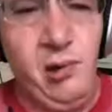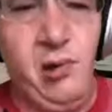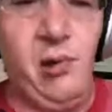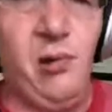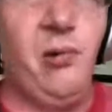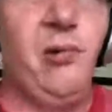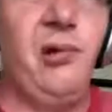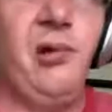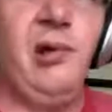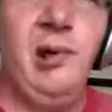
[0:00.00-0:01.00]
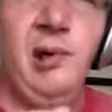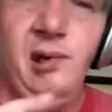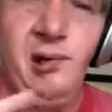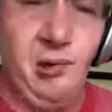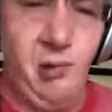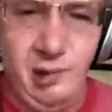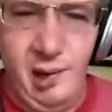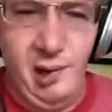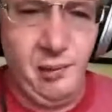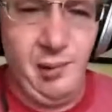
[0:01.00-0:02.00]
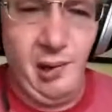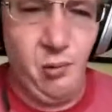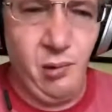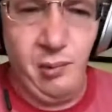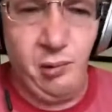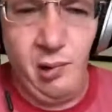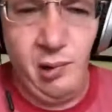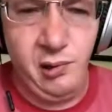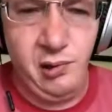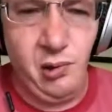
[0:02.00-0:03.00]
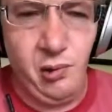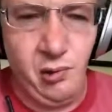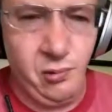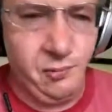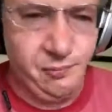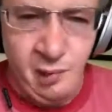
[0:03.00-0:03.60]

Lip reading: don't stress out about what I'm trying to show you.